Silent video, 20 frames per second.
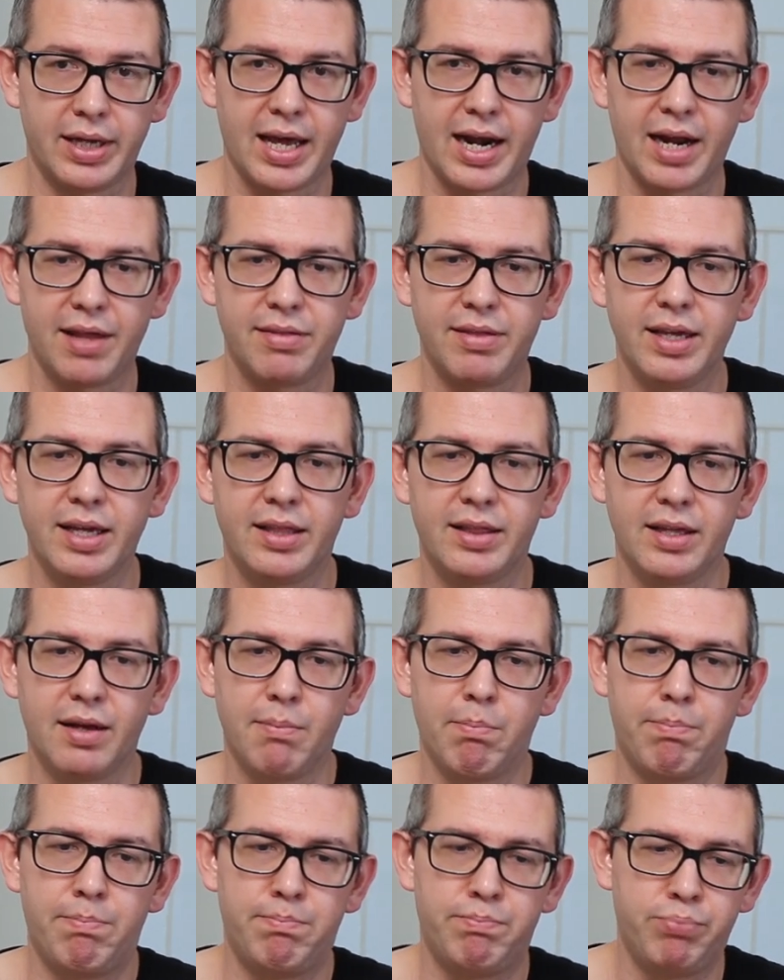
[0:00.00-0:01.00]
and I think
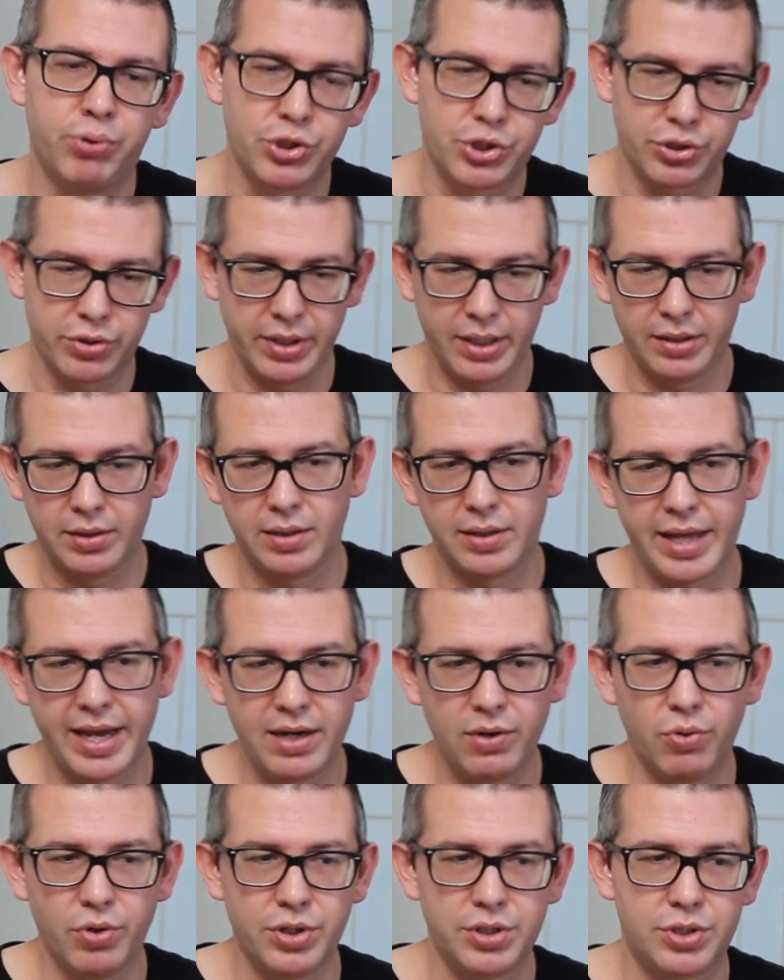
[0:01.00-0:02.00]
that butchering the
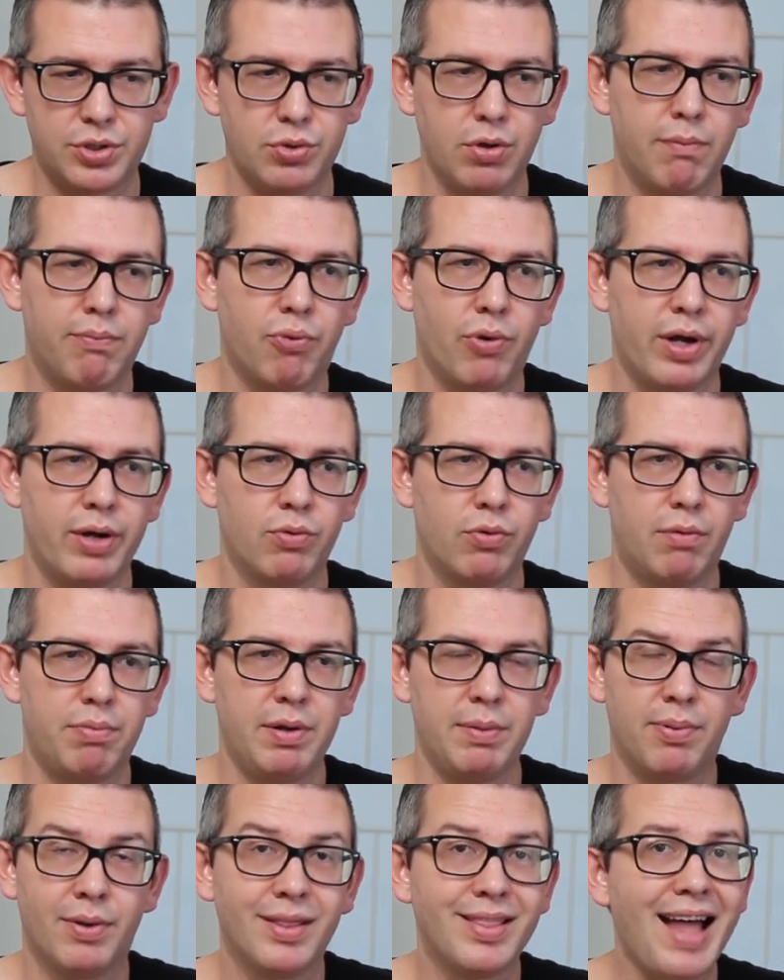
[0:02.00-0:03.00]
language to a point where
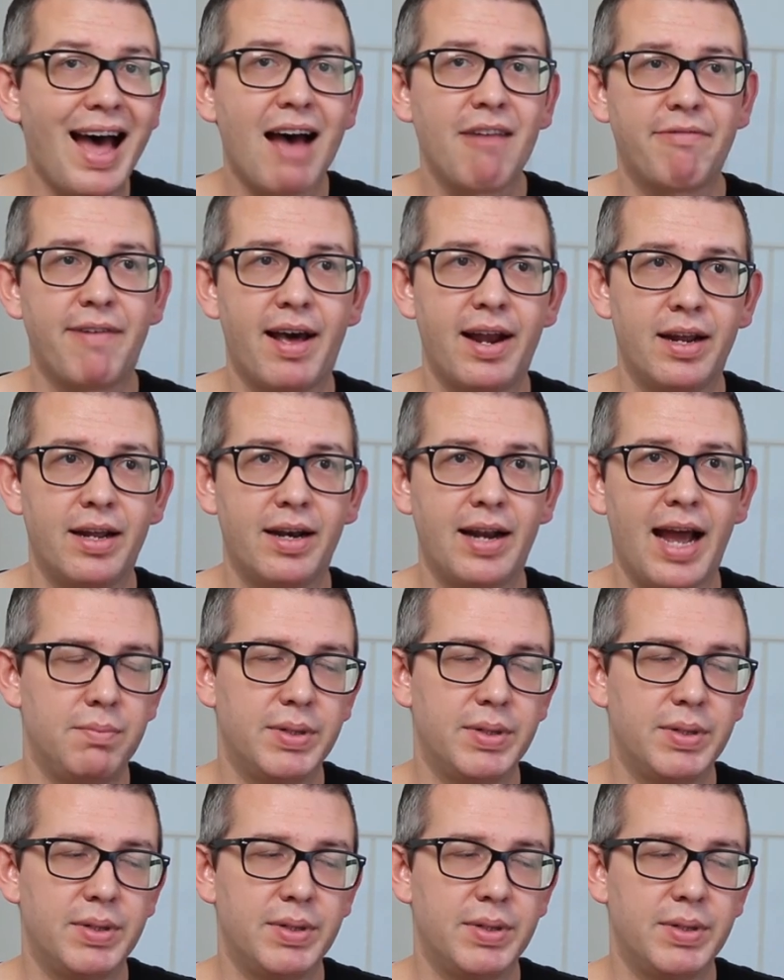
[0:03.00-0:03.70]
people laugh at it